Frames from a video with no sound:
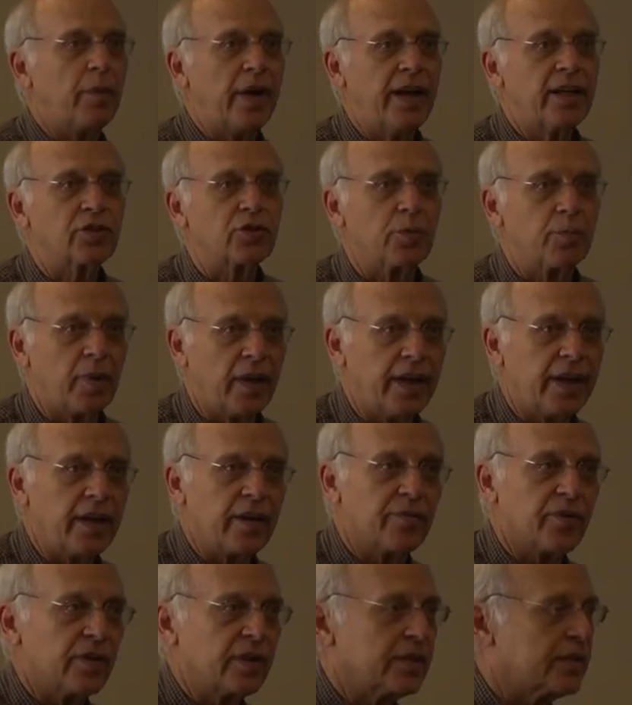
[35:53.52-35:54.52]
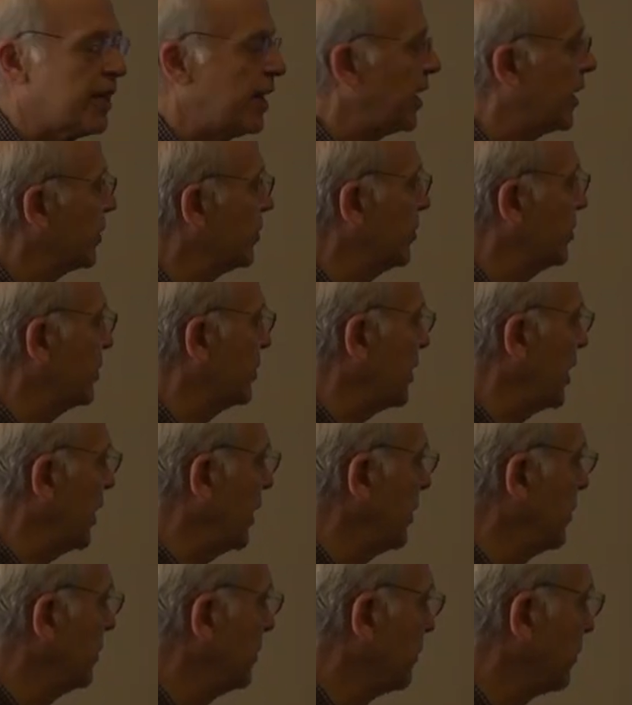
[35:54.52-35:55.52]
master planning for the Santa Cruz
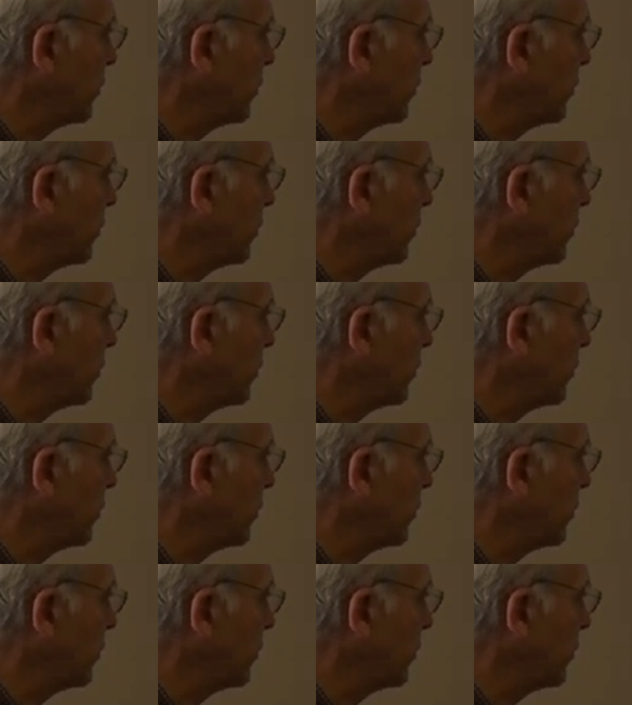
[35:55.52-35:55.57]
site.